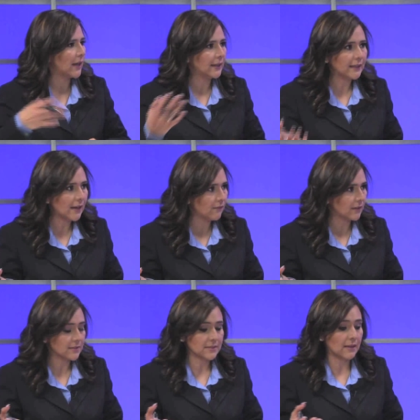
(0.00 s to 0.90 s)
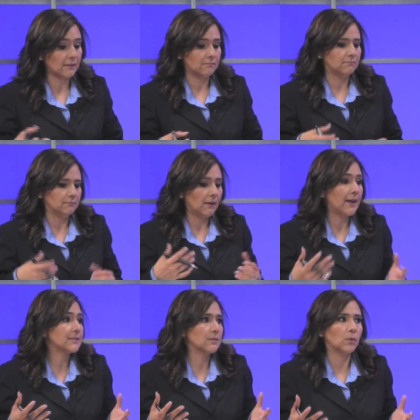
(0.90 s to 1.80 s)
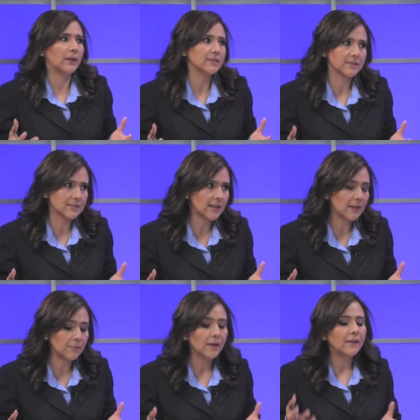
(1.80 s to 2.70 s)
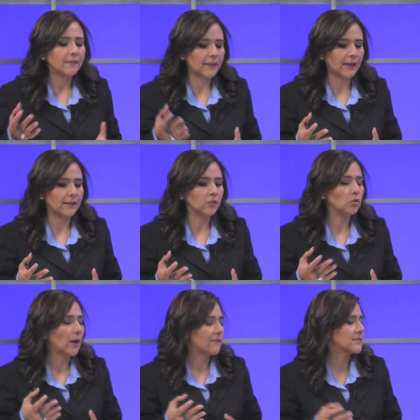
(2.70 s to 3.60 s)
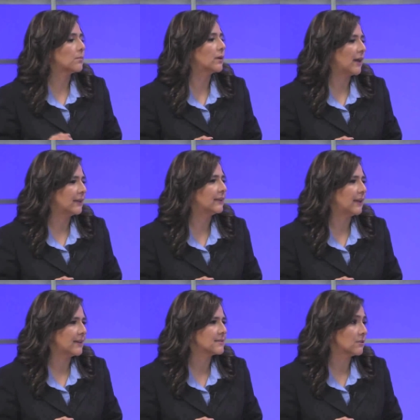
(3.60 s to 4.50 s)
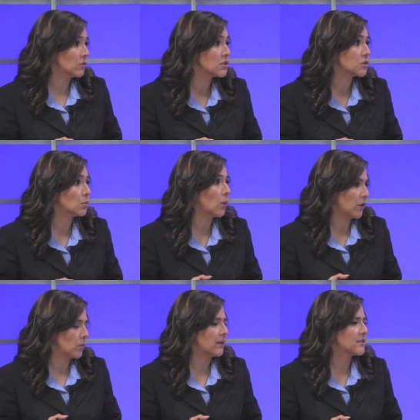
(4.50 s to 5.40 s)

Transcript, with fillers: any evidence that has someone else's name that you have someone analyze the reason why you want to